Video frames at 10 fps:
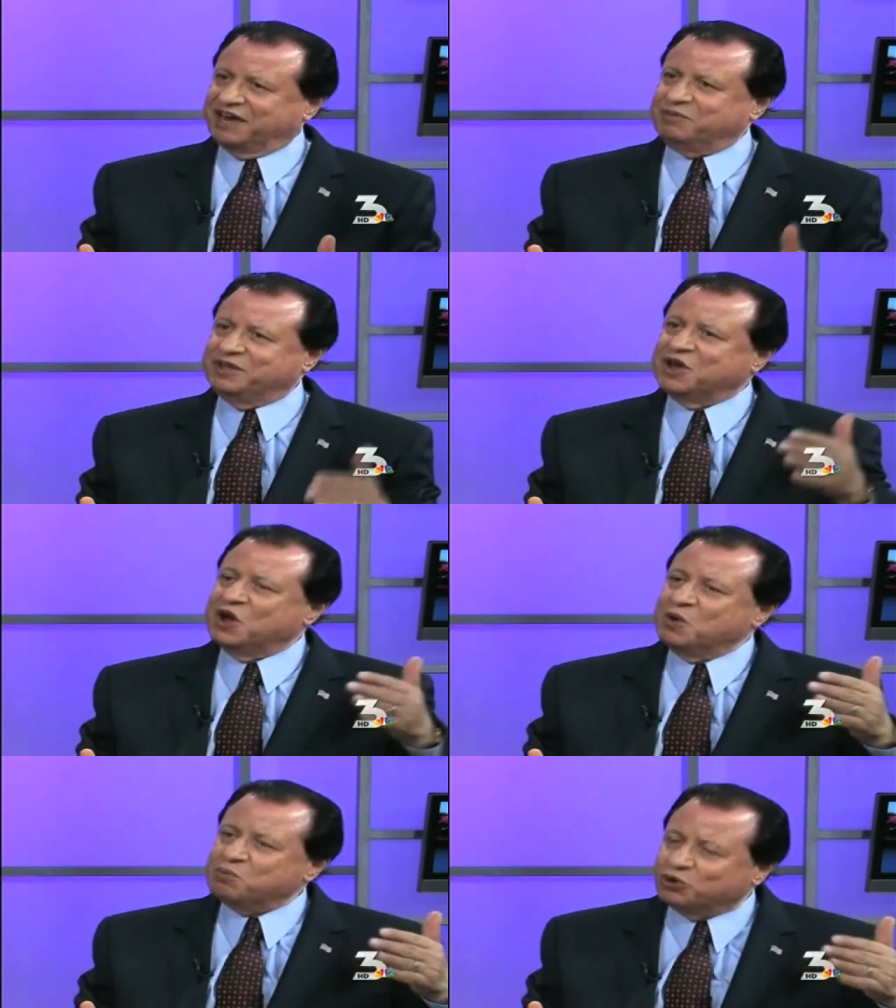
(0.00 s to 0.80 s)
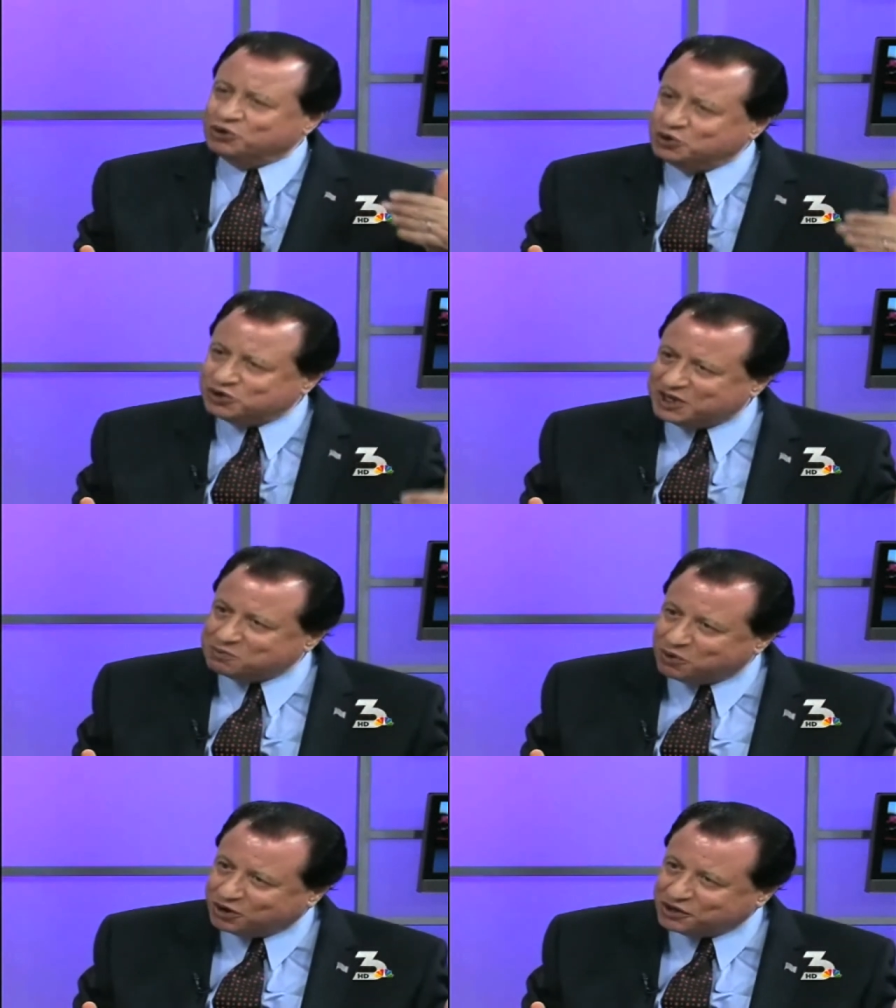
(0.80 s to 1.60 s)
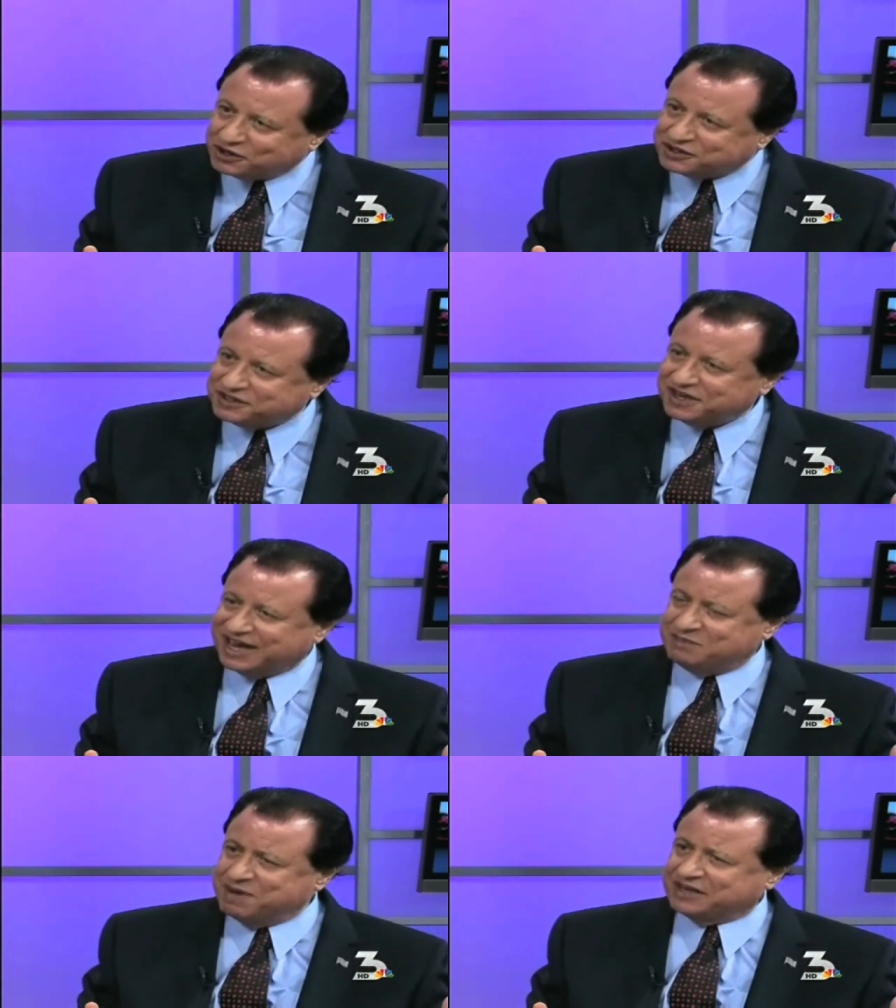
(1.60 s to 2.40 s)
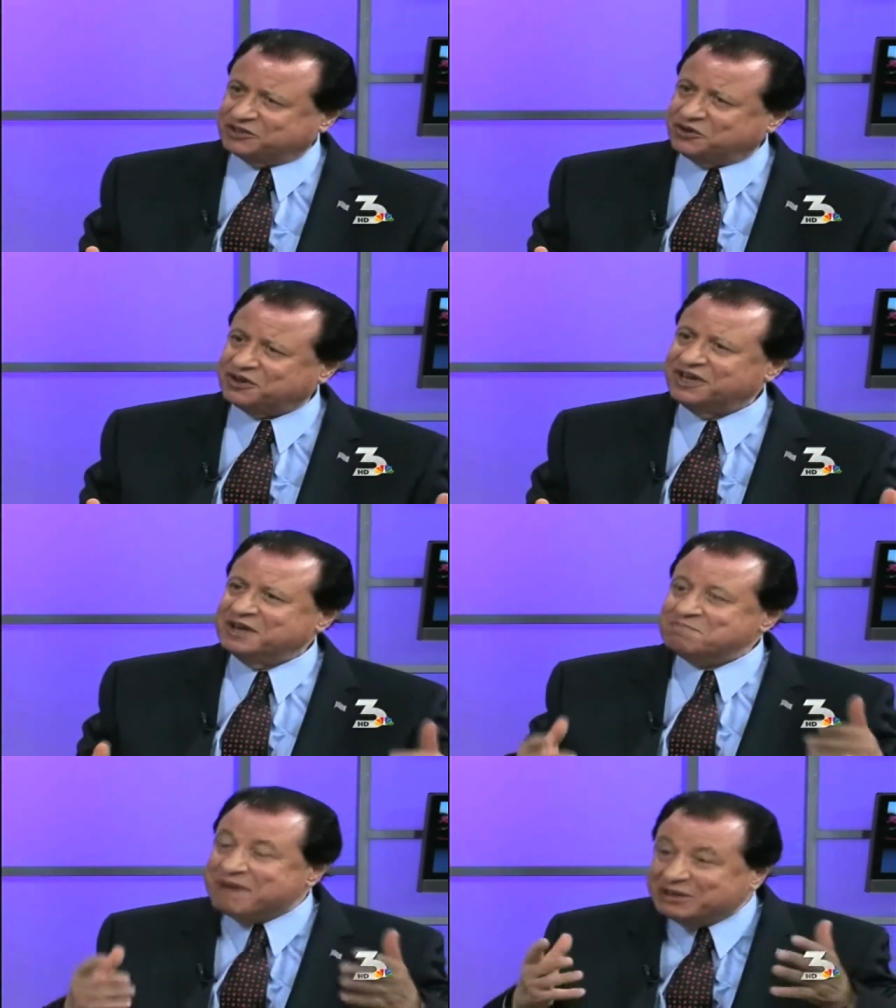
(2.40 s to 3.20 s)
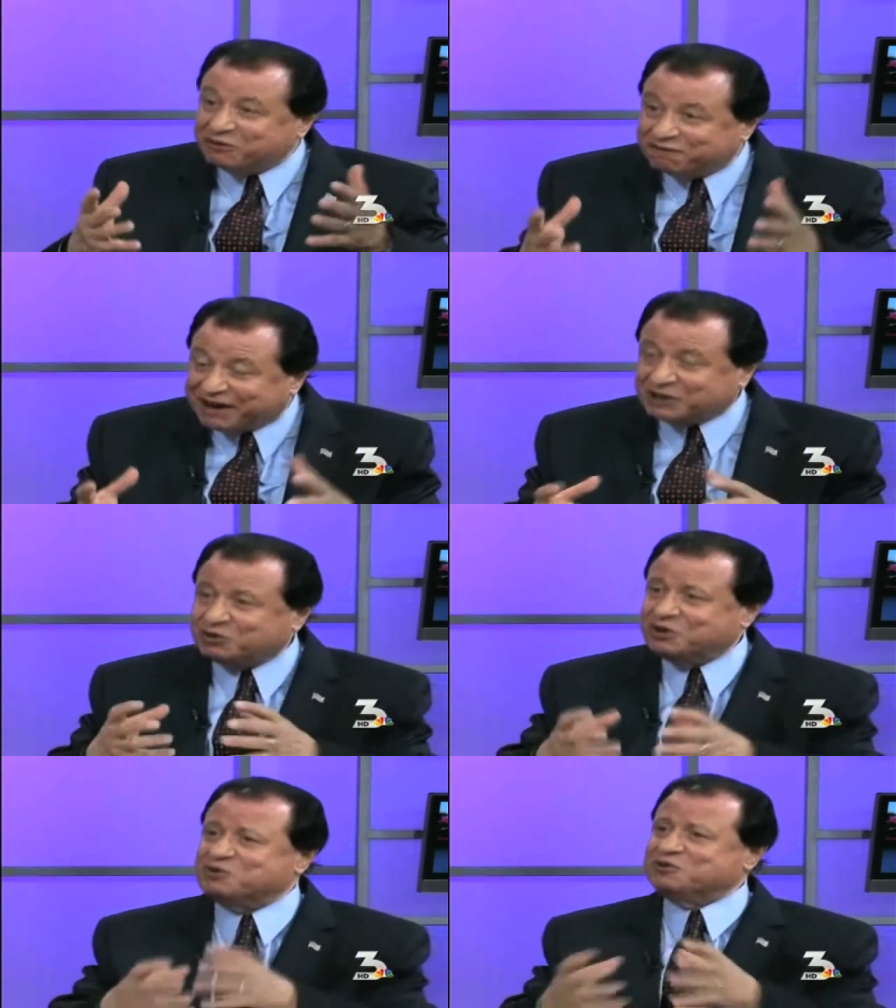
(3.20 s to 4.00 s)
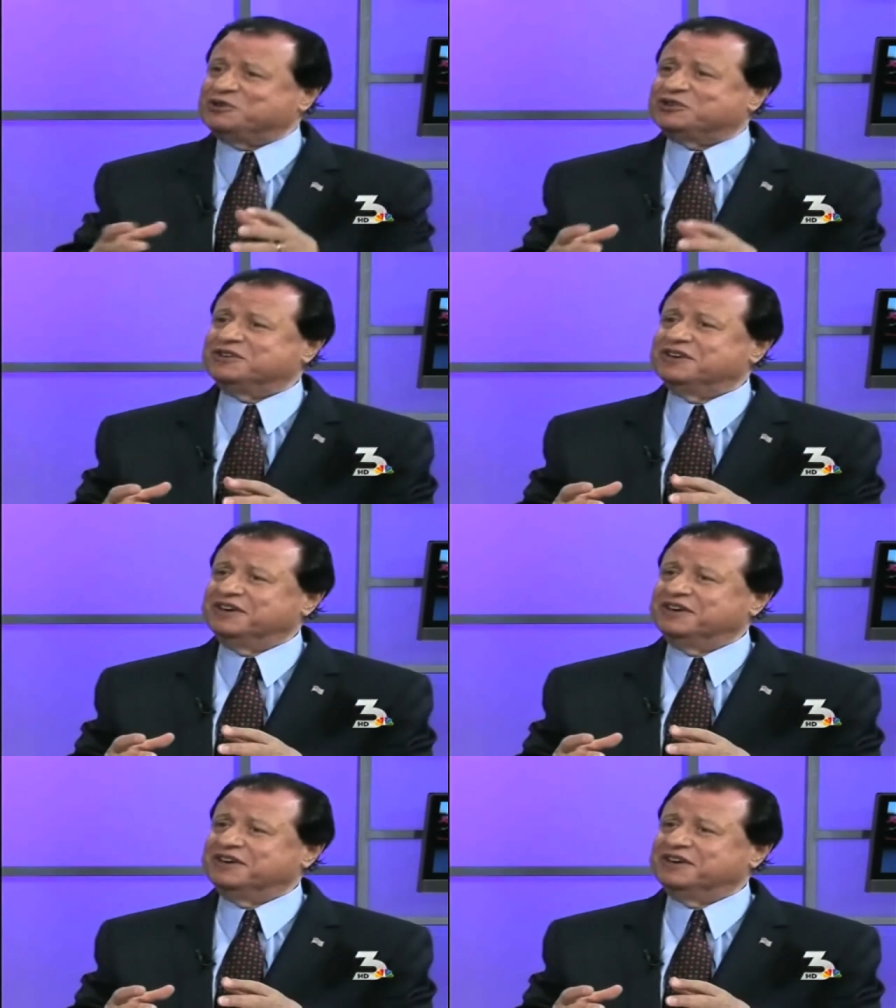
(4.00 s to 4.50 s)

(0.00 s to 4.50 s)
I've been producing products at Baxter, manufacturing goods.